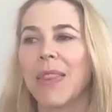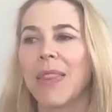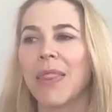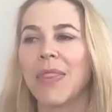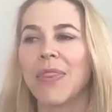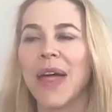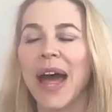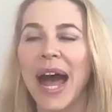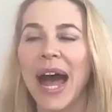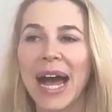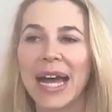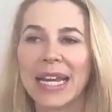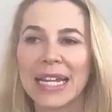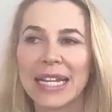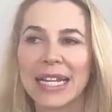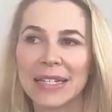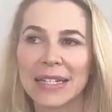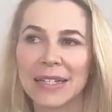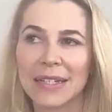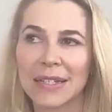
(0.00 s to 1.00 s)
And that
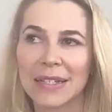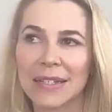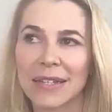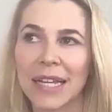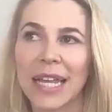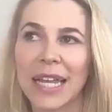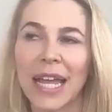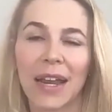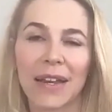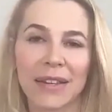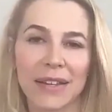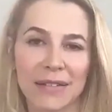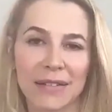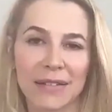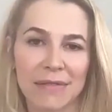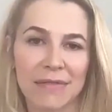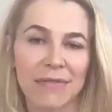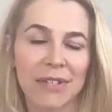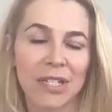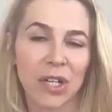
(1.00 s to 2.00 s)
is, again,
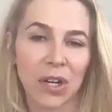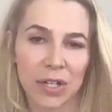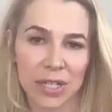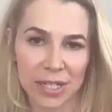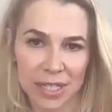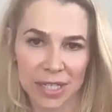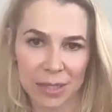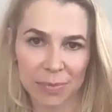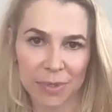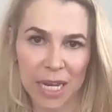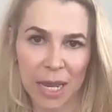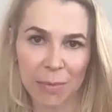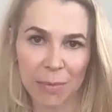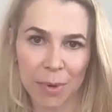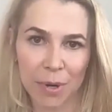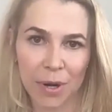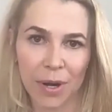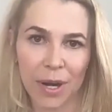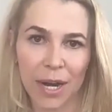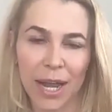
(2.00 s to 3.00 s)
starts in
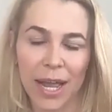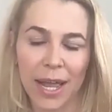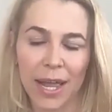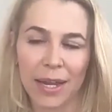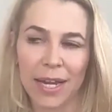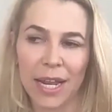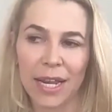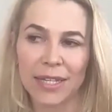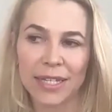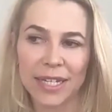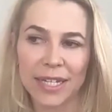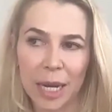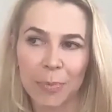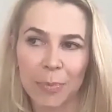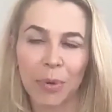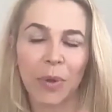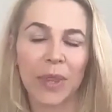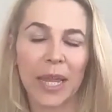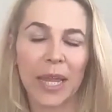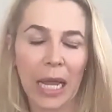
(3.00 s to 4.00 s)
September and ends in
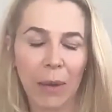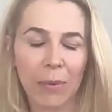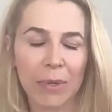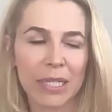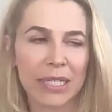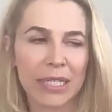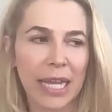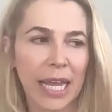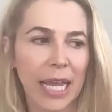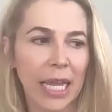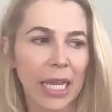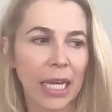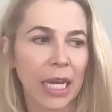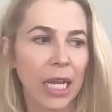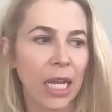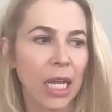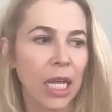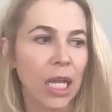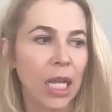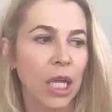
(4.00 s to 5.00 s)
April. And like I was saying,